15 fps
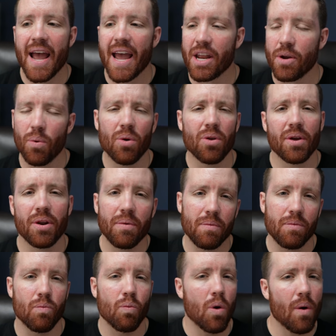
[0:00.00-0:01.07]
and you really
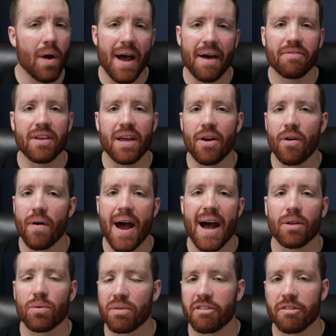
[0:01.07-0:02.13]
won't have to
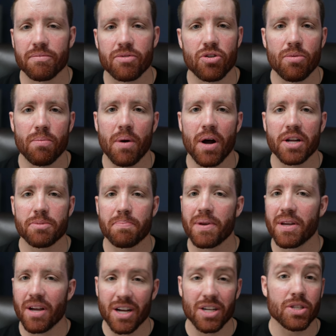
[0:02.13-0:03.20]
interact with them too much
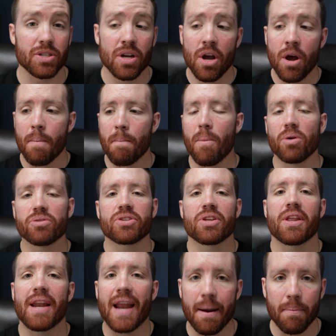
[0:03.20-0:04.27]
because most of
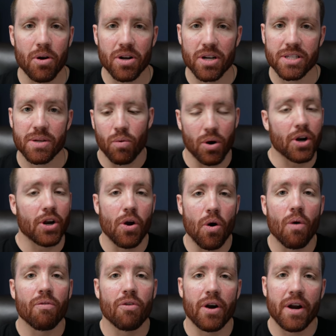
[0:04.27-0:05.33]
the neighborhoods that we're gonna go
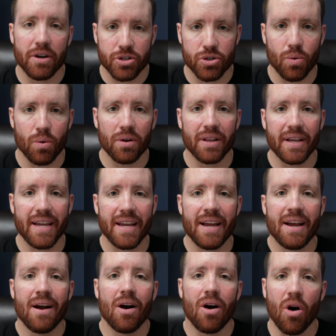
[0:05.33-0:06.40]
over here shortly
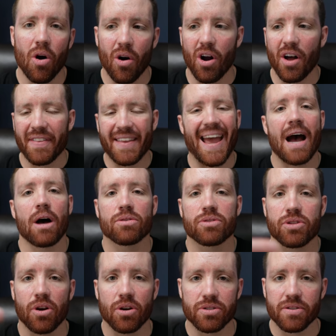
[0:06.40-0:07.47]
are on the
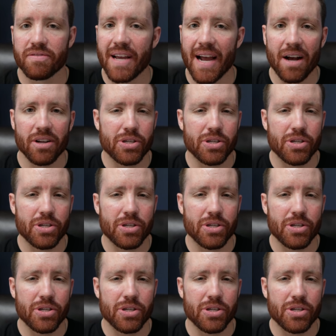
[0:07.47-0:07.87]
outskirts of town,